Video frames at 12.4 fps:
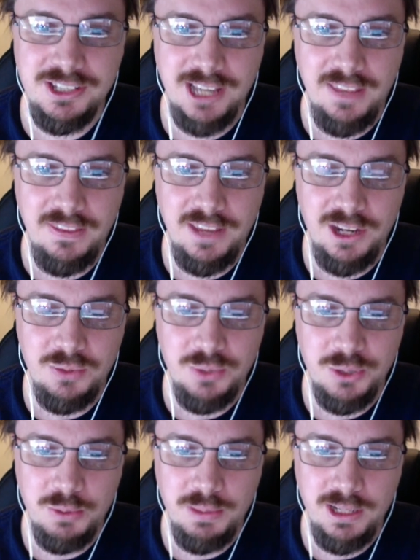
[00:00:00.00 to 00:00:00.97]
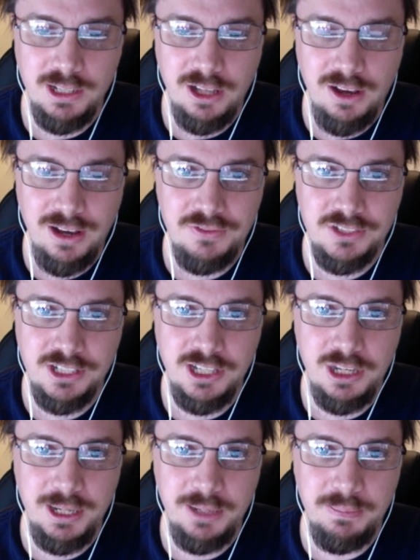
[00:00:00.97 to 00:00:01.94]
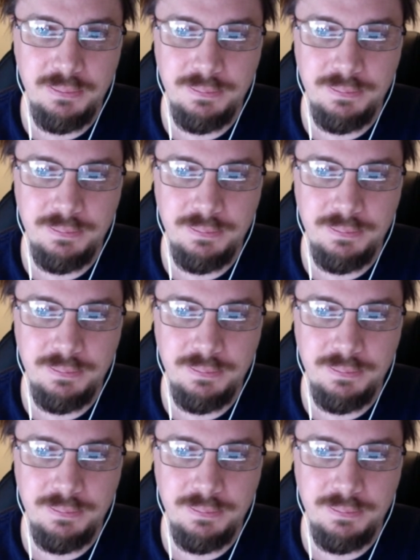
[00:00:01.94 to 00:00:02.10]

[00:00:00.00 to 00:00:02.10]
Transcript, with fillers: and then we will be live. See you in a